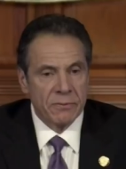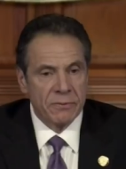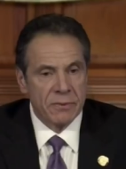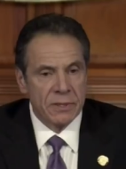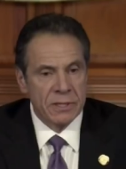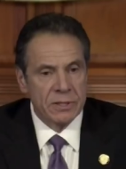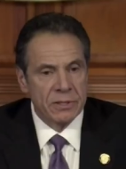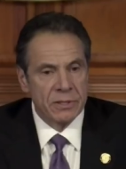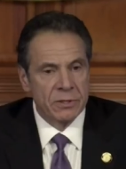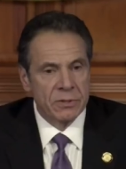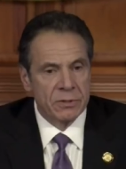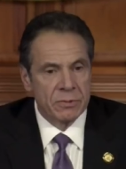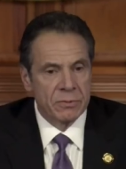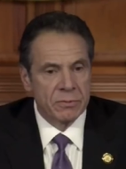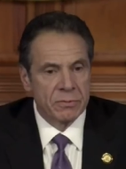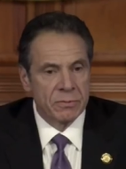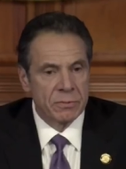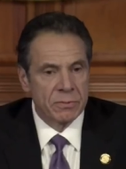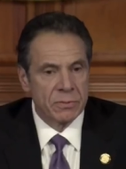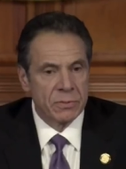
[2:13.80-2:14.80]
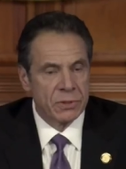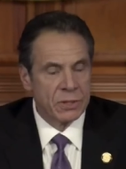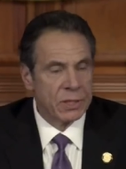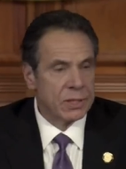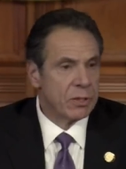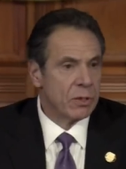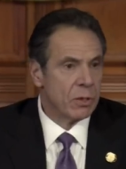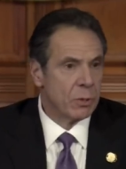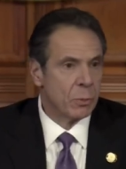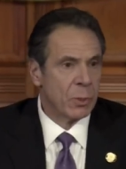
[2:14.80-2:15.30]
If he's sitting
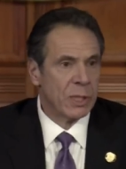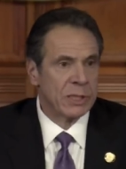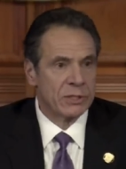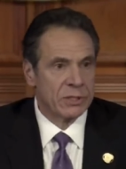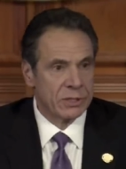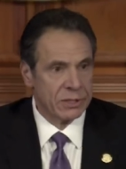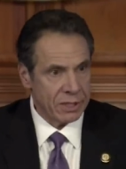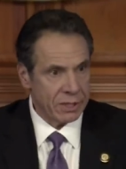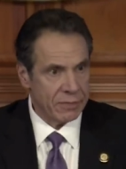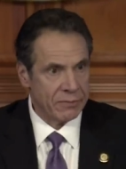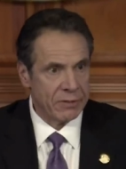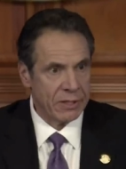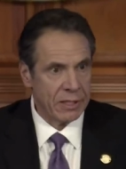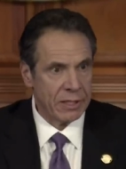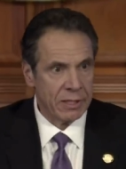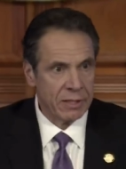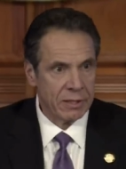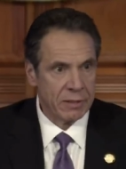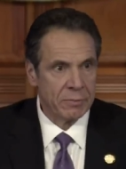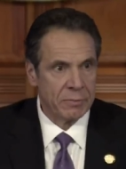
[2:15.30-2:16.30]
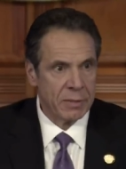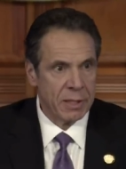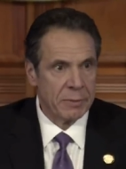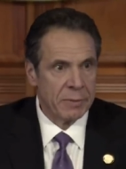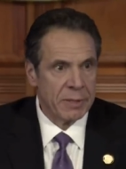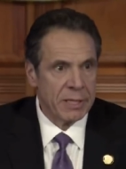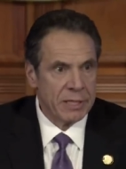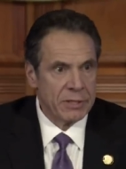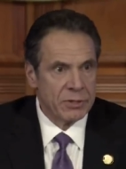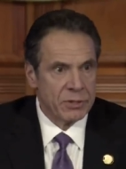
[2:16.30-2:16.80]
home watching TV,
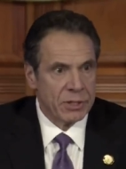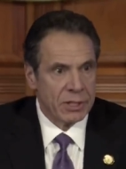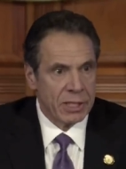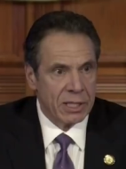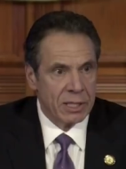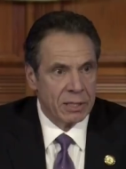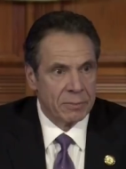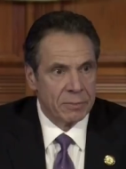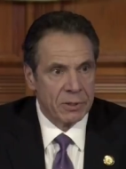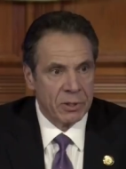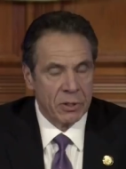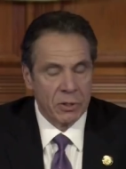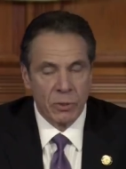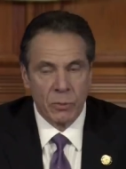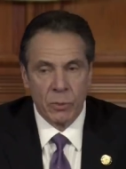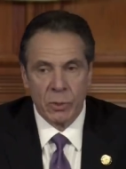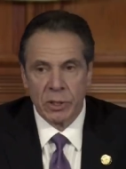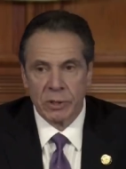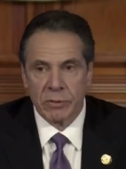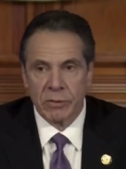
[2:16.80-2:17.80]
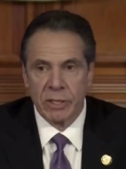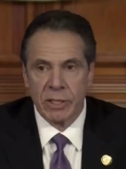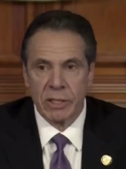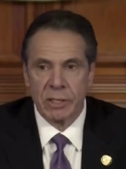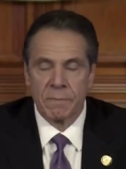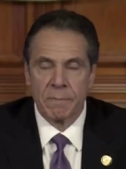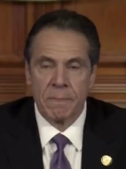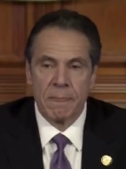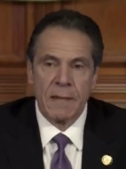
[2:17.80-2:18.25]
maybe he should get up and go to work, right?